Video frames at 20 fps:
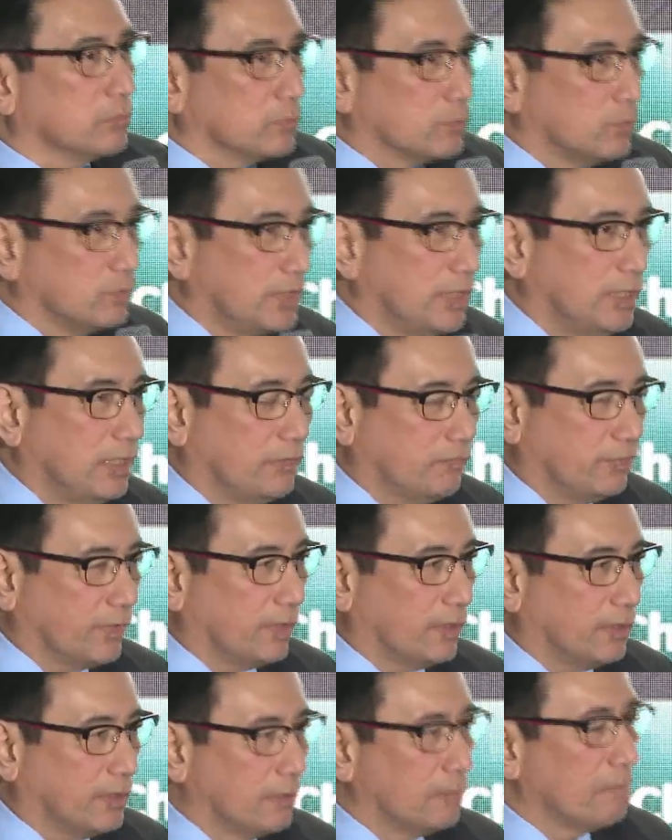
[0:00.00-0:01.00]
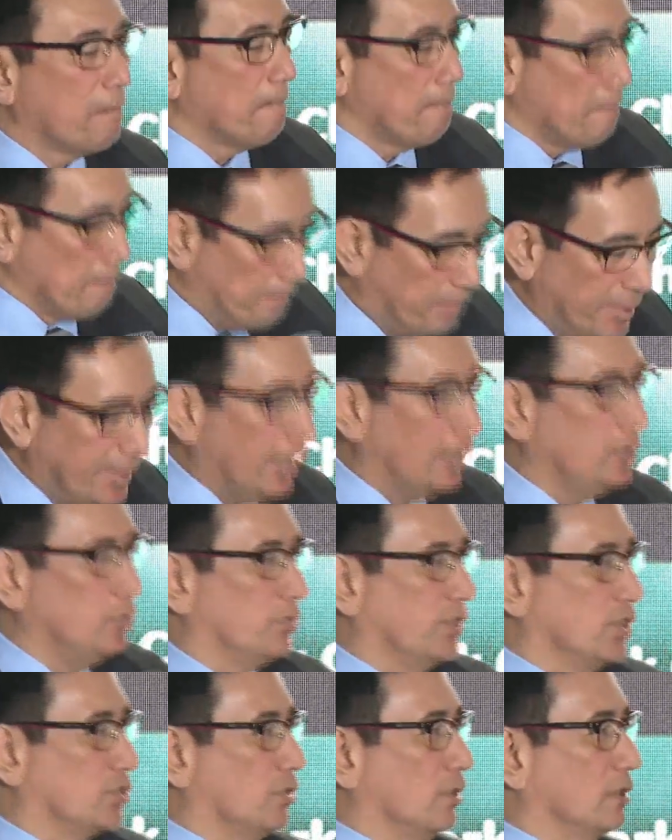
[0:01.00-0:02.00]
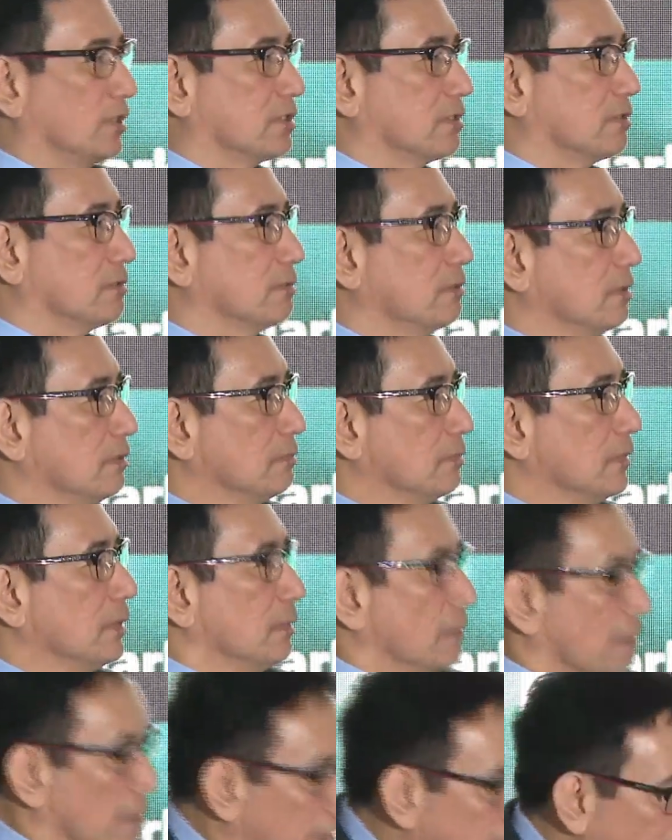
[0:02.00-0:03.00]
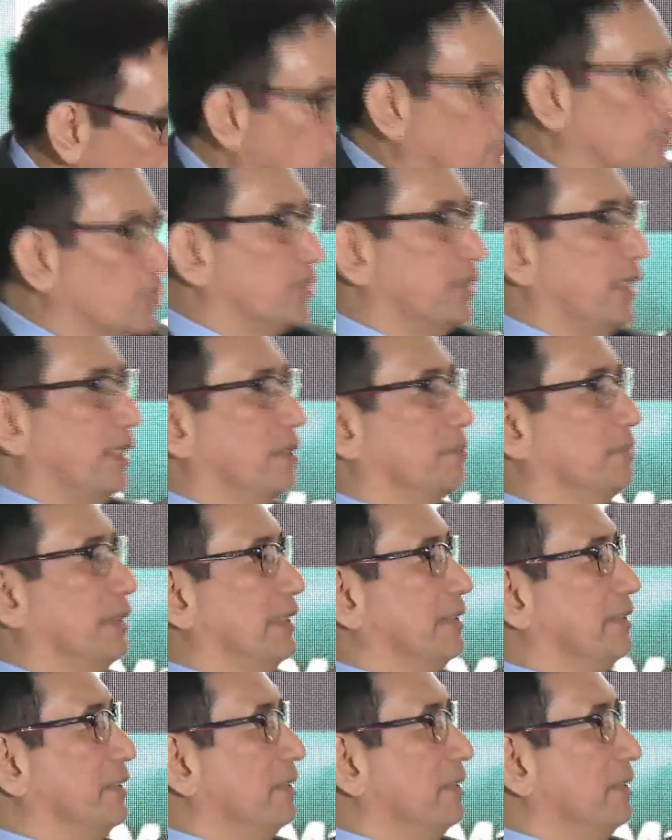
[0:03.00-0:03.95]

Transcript: to deliver BAU results. That's sustainability.